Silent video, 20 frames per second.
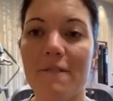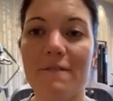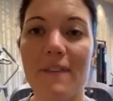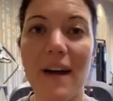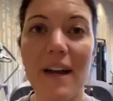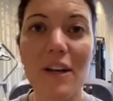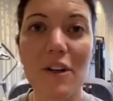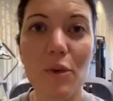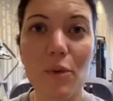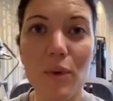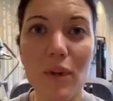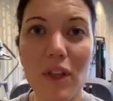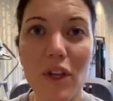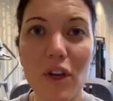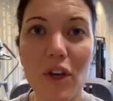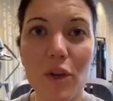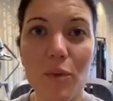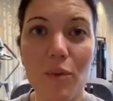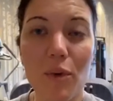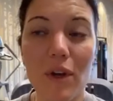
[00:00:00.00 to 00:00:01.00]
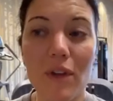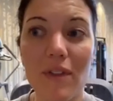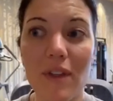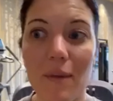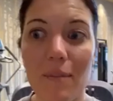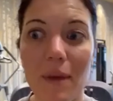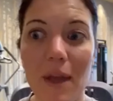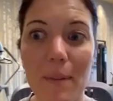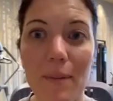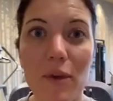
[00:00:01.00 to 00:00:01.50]
Find a really good book
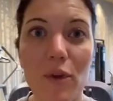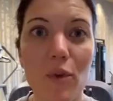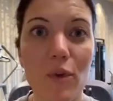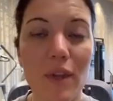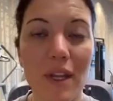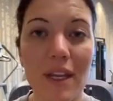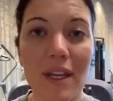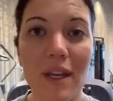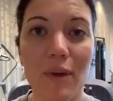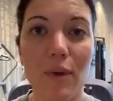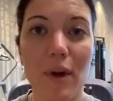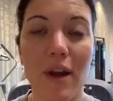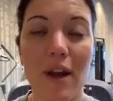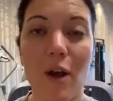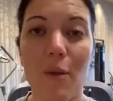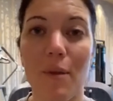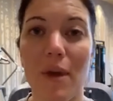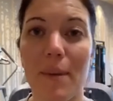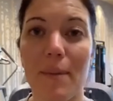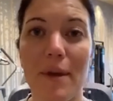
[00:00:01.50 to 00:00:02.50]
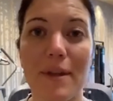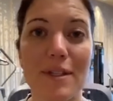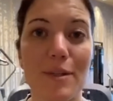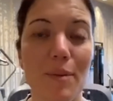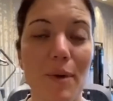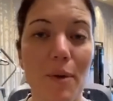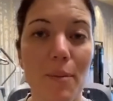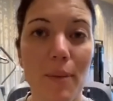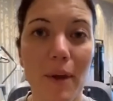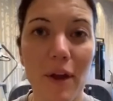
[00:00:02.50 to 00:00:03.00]
that maybe you really need right now. Maybe it's
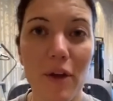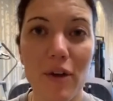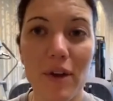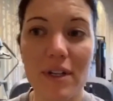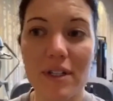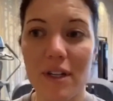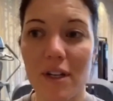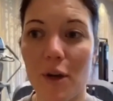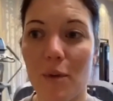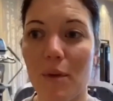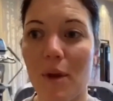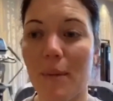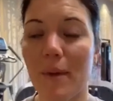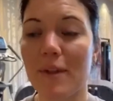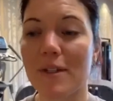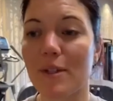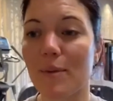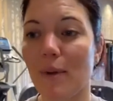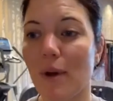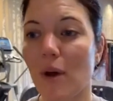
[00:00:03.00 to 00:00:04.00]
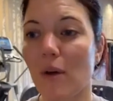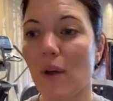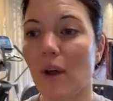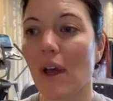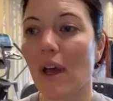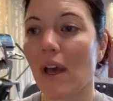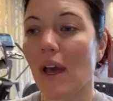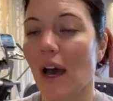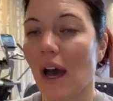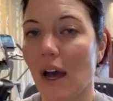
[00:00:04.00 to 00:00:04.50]
about parenting, or maybe it's about
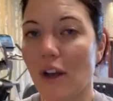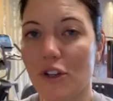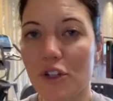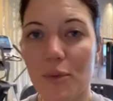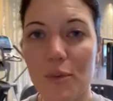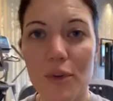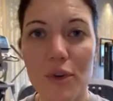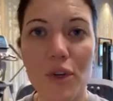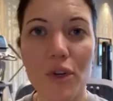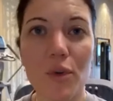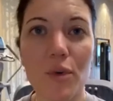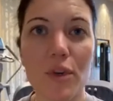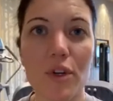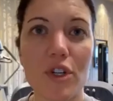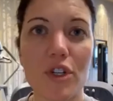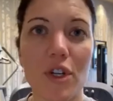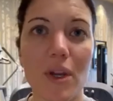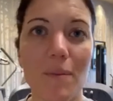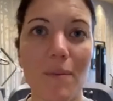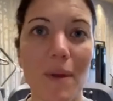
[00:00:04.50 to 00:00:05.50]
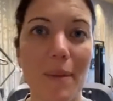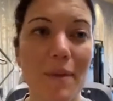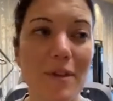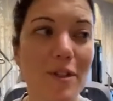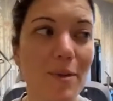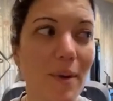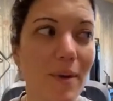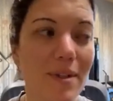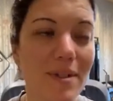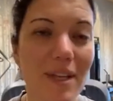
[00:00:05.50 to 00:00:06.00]
entrepreneurship. Maybe
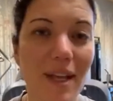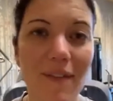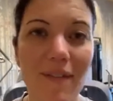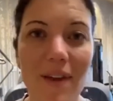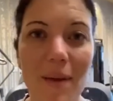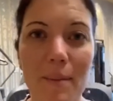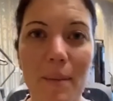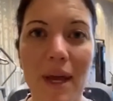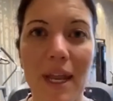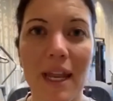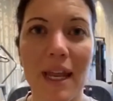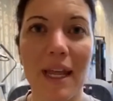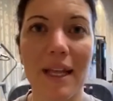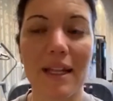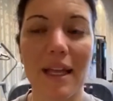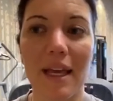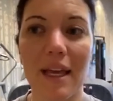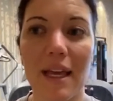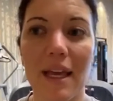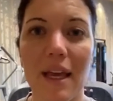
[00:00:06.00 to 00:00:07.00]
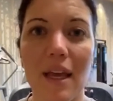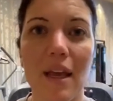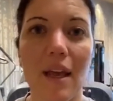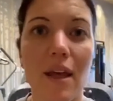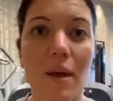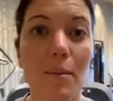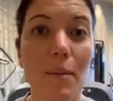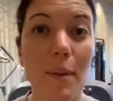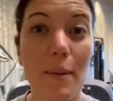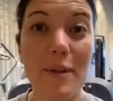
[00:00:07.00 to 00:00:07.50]
it's about saving money. Like,
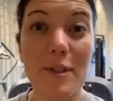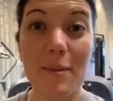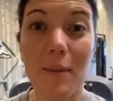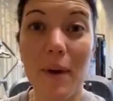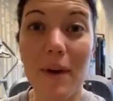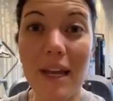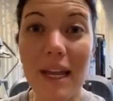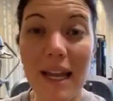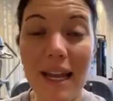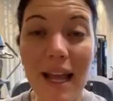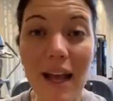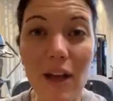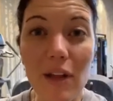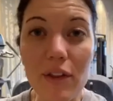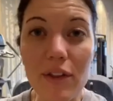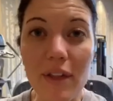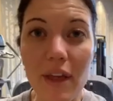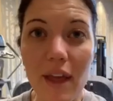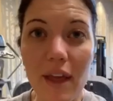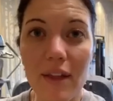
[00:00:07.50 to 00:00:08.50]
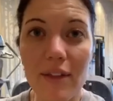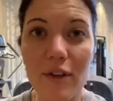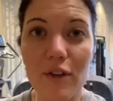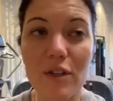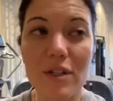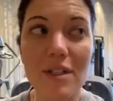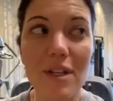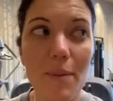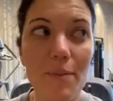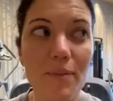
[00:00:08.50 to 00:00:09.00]
maybe it's about getting healthy.
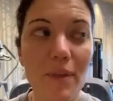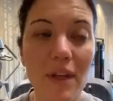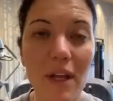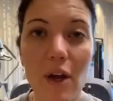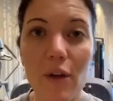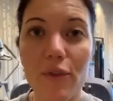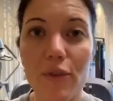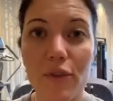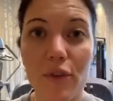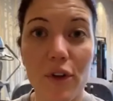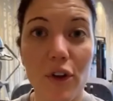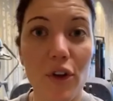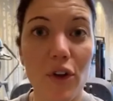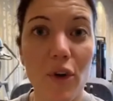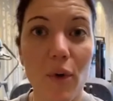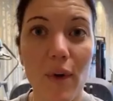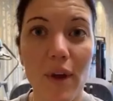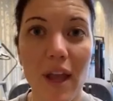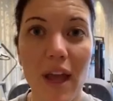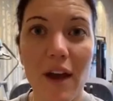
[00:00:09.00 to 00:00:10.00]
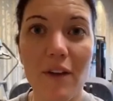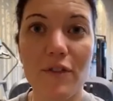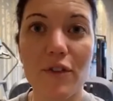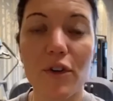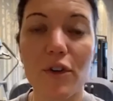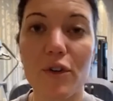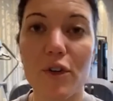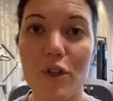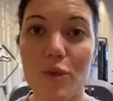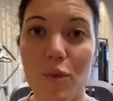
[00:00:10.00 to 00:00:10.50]
There's something out there that you're going
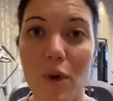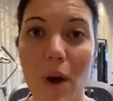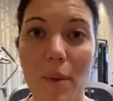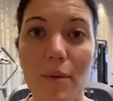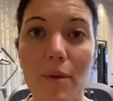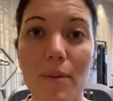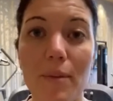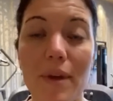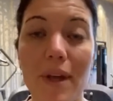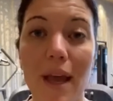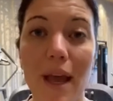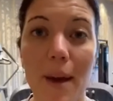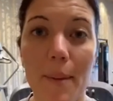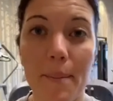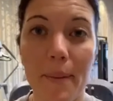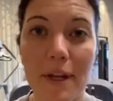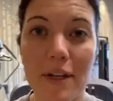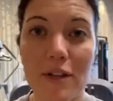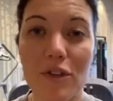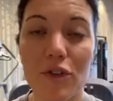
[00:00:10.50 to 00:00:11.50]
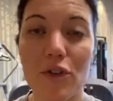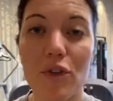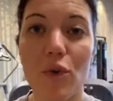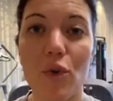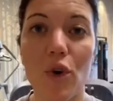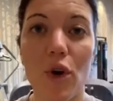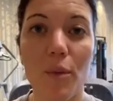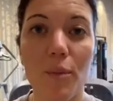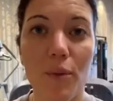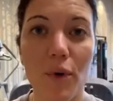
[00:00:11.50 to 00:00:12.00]
after, and there's probably a mentor
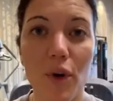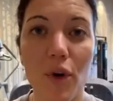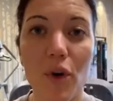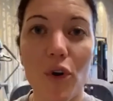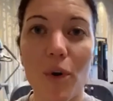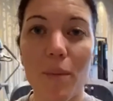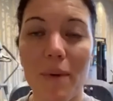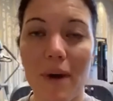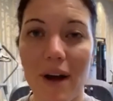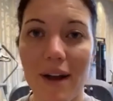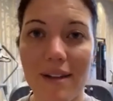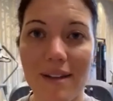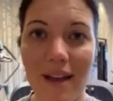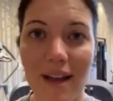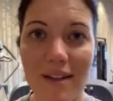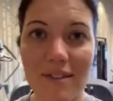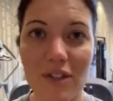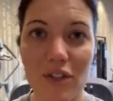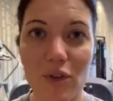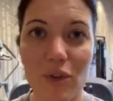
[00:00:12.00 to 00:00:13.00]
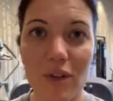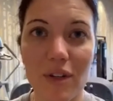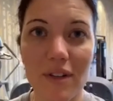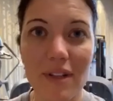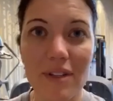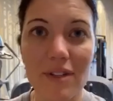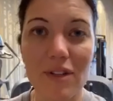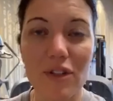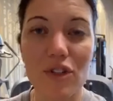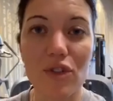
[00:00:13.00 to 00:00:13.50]
or a book or a podcast that you could
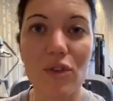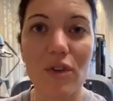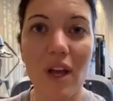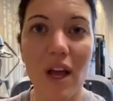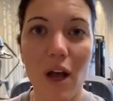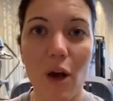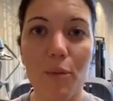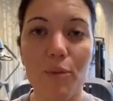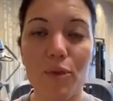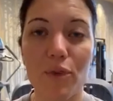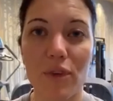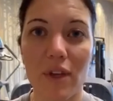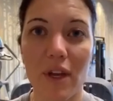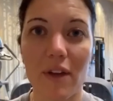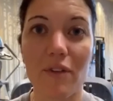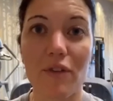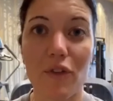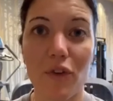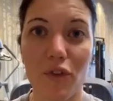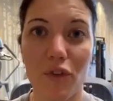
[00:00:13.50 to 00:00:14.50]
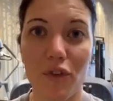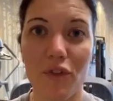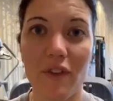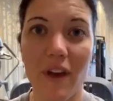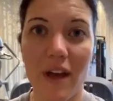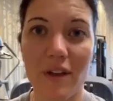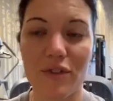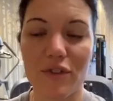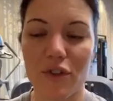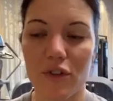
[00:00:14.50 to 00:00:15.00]
listen to help you get further
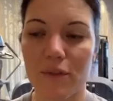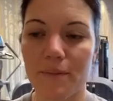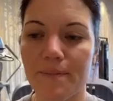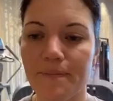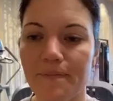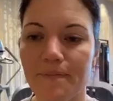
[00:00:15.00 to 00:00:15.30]
faster.